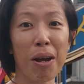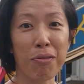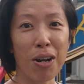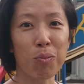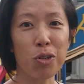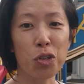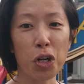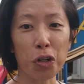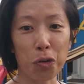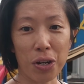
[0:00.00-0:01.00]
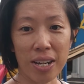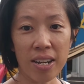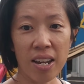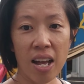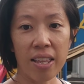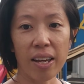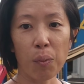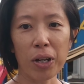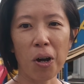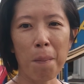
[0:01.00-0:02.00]
my friend, would you agree that
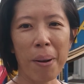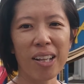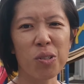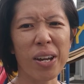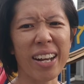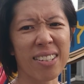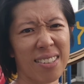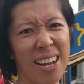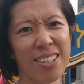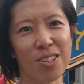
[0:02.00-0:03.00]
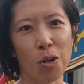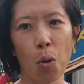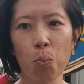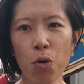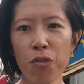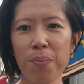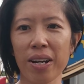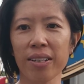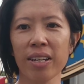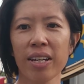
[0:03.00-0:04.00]
when compared to exercise though,
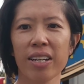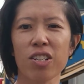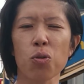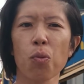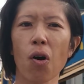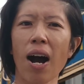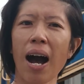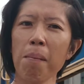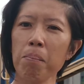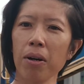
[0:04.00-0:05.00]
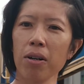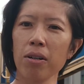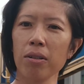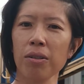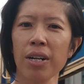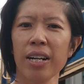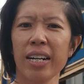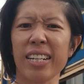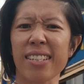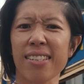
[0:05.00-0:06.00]
movement is more humble,
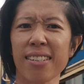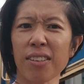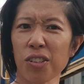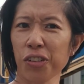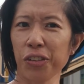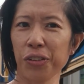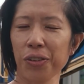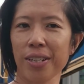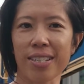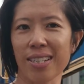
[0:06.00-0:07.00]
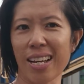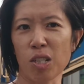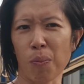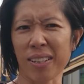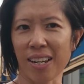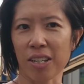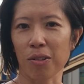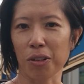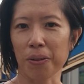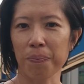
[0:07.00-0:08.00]
is subtle, is less
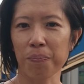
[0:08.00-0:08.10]
spectacular